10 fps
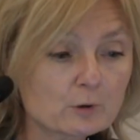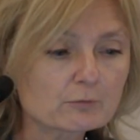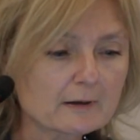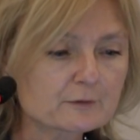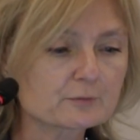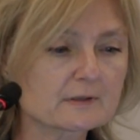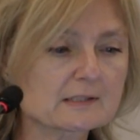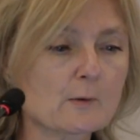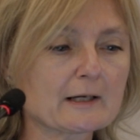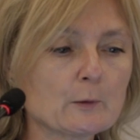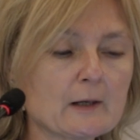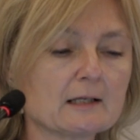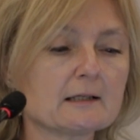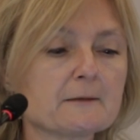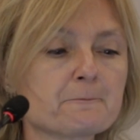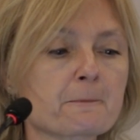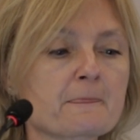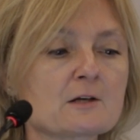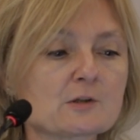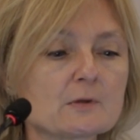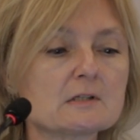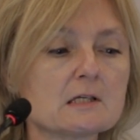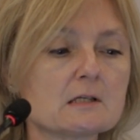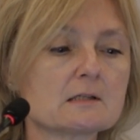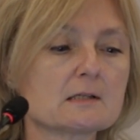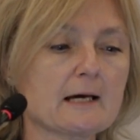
will run through this quite quickly. So indeed,